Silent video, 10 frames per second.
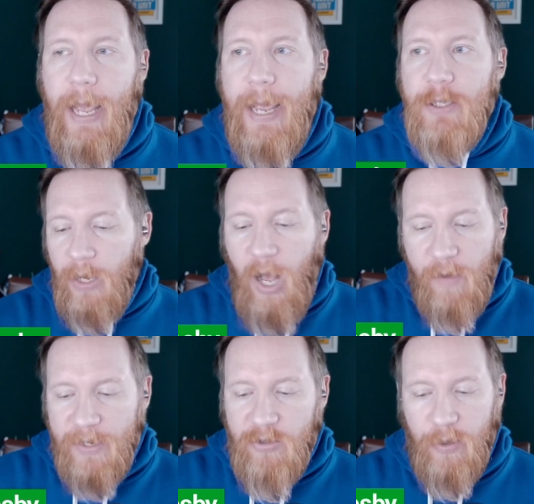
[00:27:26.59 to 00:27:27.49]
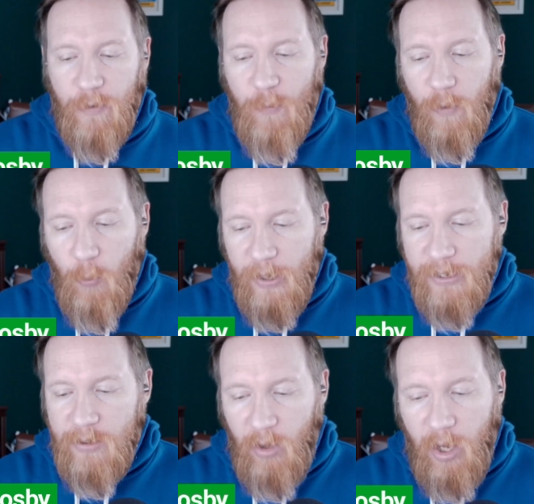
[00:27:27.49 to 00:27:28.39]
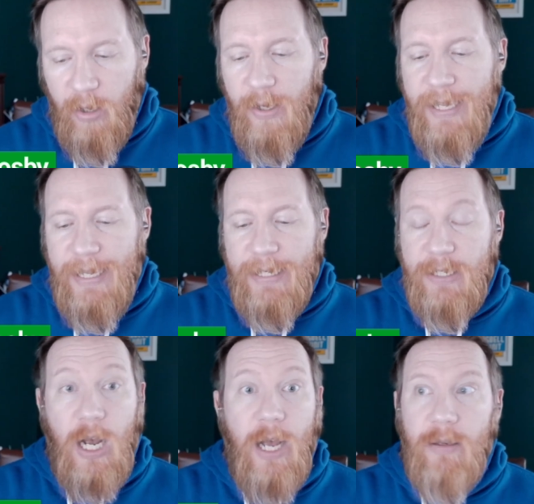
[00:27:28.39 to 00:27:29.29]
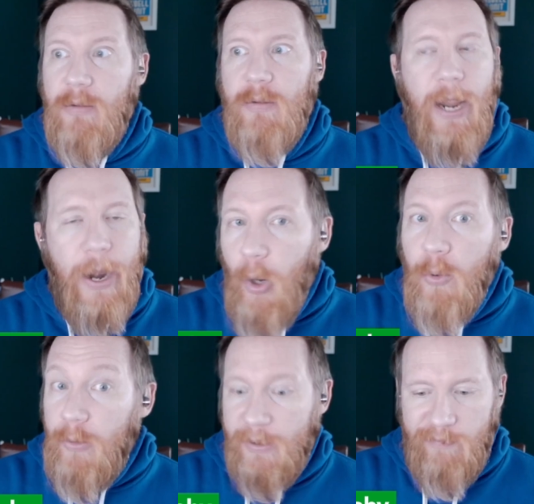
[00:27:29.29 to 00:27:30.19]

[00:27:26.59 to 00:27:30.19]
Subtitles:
And obviously a 440 slug is not terrible.